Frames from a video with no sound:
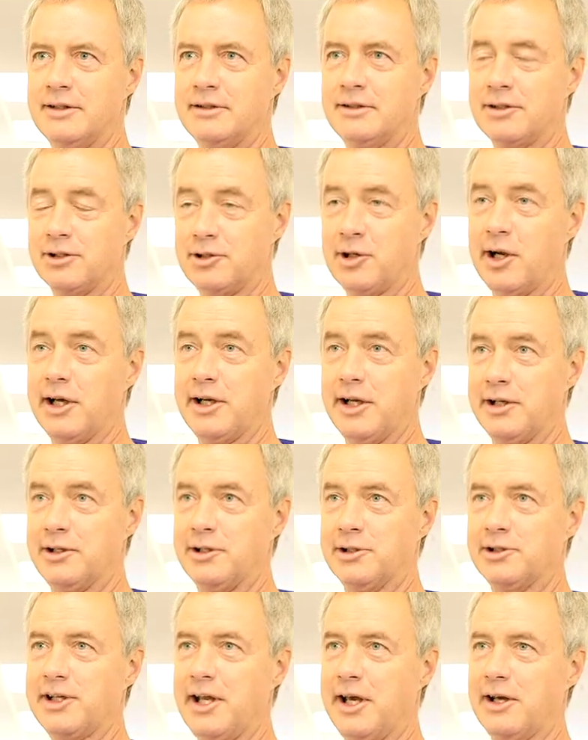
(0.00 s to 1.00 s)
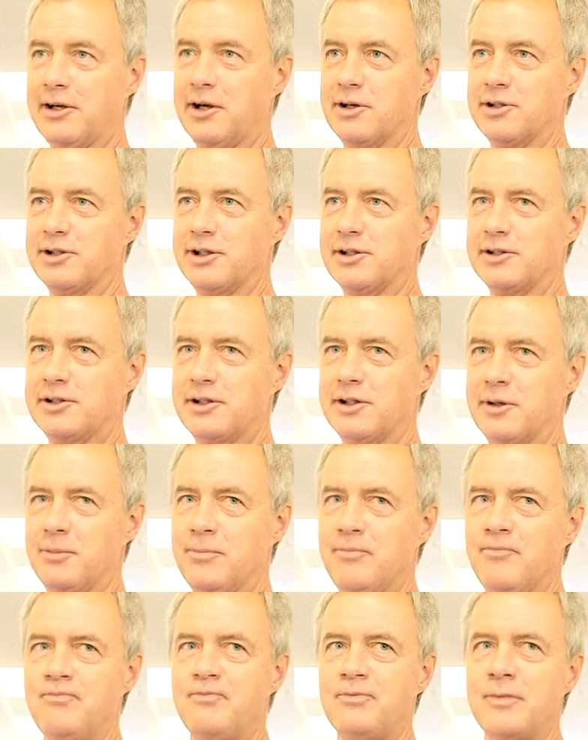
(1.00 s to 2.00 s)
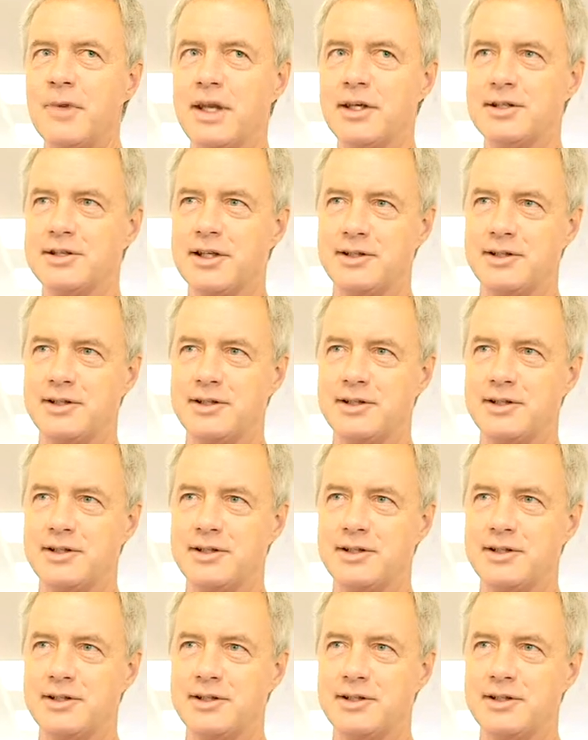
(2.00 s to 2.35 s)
to try to understand our system is